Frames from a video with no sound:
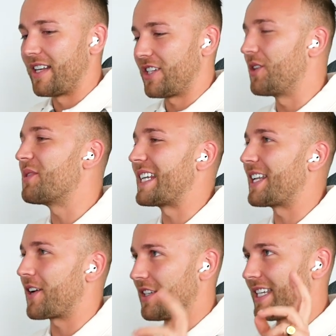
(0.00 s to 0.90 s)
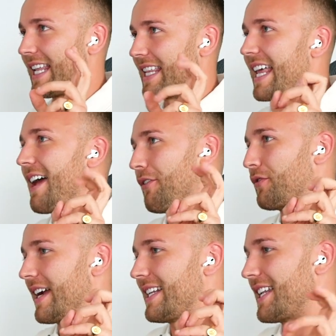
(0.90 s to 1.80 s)
And it's usually the content that they are
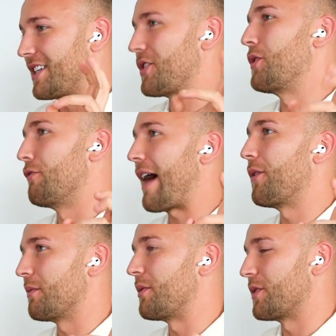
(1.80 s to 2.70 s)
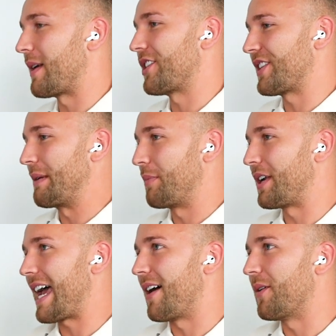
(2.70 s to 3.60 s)
afraid that is too valuable to actually
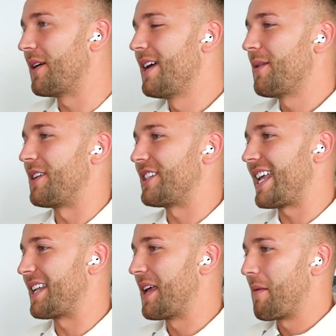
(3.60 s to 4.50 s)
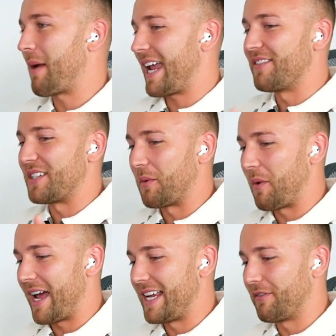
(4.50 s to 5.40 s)
put out, which then paves the
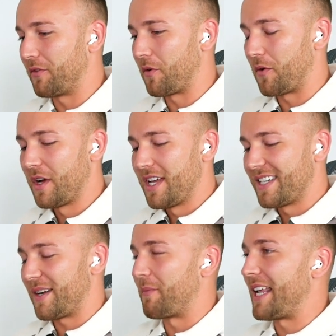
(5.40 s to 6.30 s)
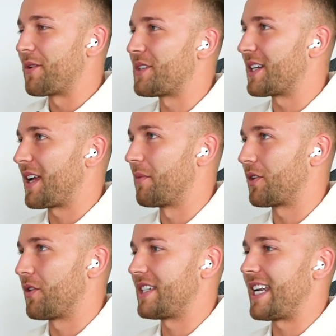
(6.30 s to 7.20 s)
way for someone else to come
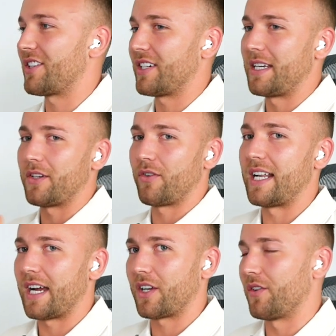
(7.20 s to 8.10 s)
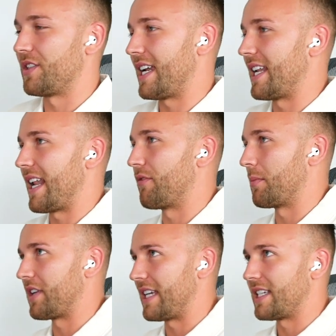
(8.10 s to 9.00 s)
across and actually create that content that
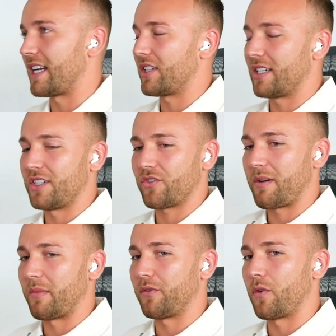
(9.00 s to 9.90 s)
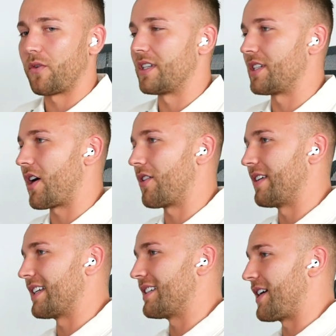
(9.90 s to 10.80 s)
everybody is actually screaming for and
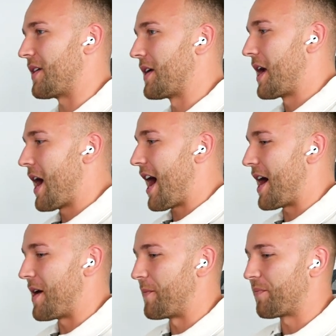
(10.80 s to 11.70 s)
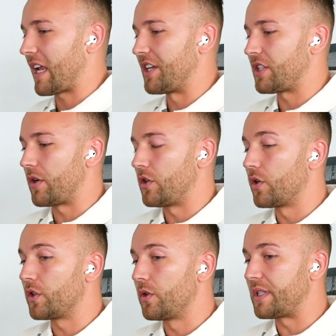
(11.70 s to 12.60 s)
desiring. So And so
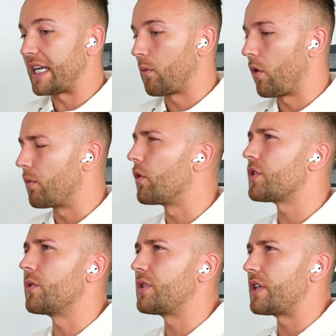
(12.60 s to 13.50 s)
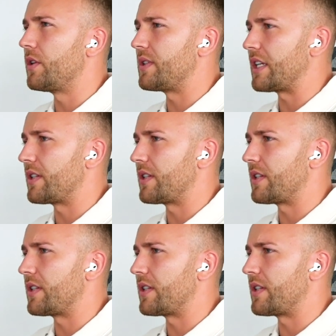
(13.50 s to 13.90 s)
you're using, what tools are you using?